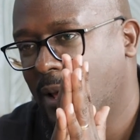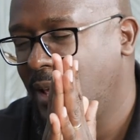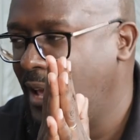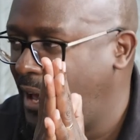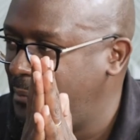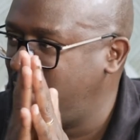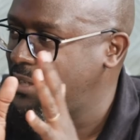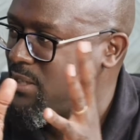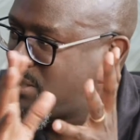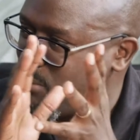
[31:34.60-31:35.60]
Yeah, my
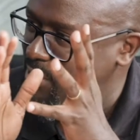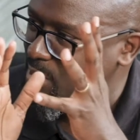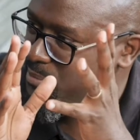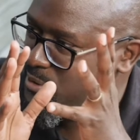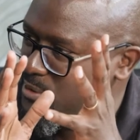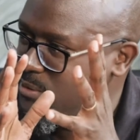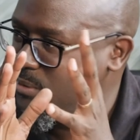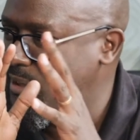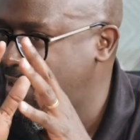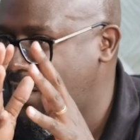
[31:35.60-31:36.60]
sister was supposed to
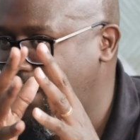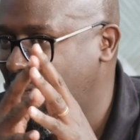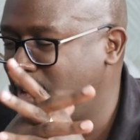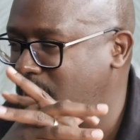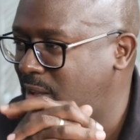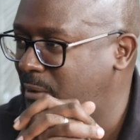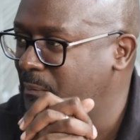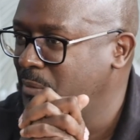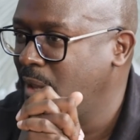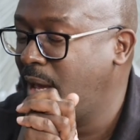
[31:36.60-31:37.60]
do this, that, and the
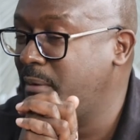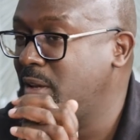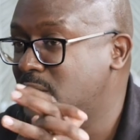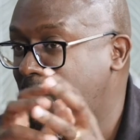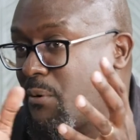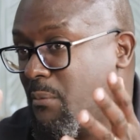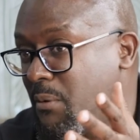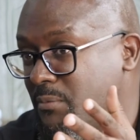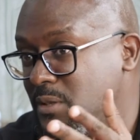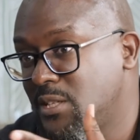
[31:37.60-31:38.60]
other. It's a
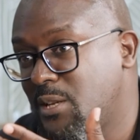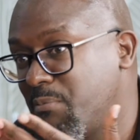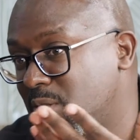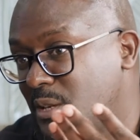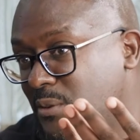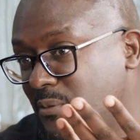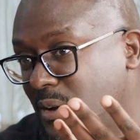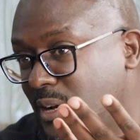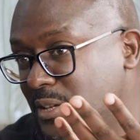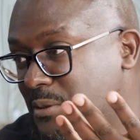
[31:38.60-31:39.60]
problem. 60% of
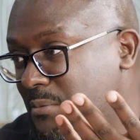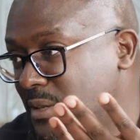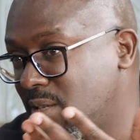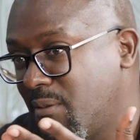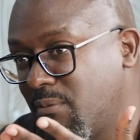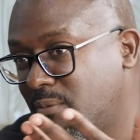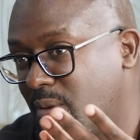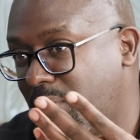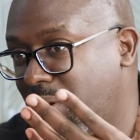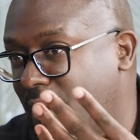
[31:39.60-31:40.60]
our customers have
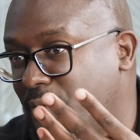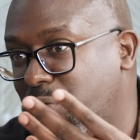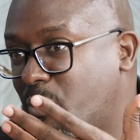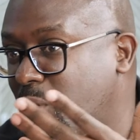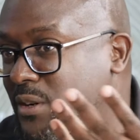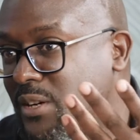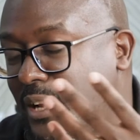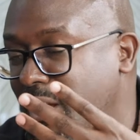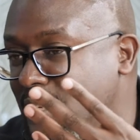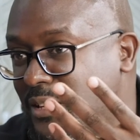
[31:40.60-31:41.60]
had
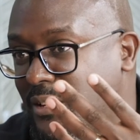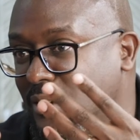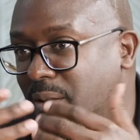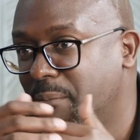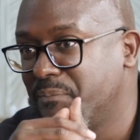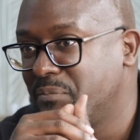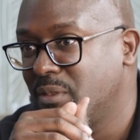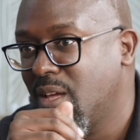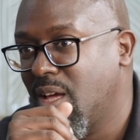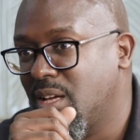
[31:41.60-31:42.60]
fraud-related
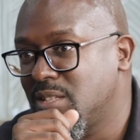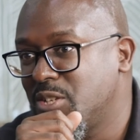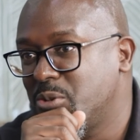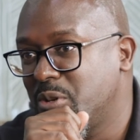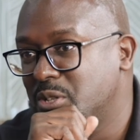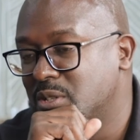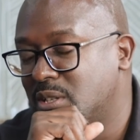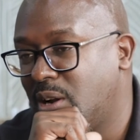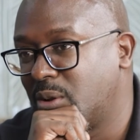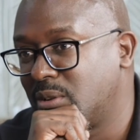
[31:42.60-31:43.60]
situations
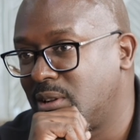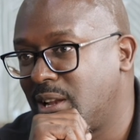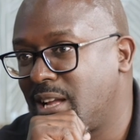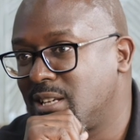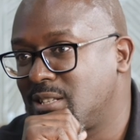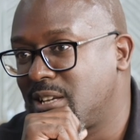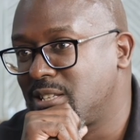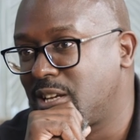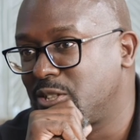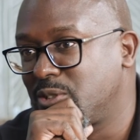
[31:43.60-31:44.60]
around land
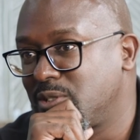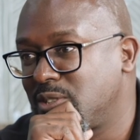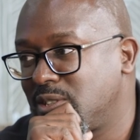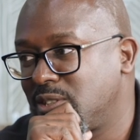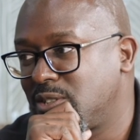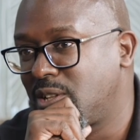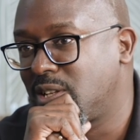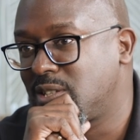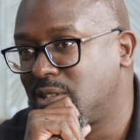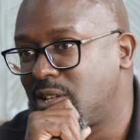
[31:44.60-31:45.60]
transactions. So
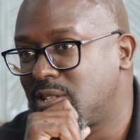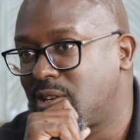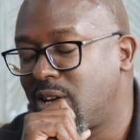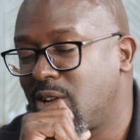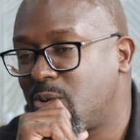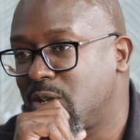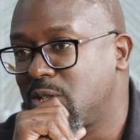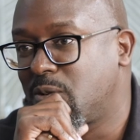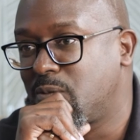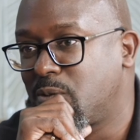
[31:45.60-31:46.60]
that's a great
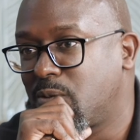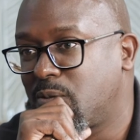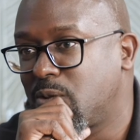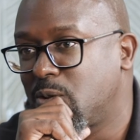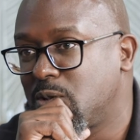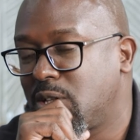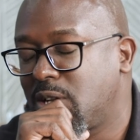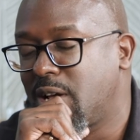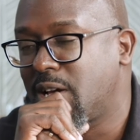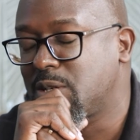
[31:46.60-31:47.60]
question for those in the
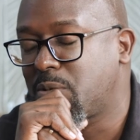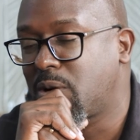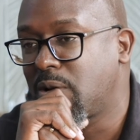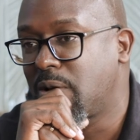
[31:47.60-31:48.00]
diaspora.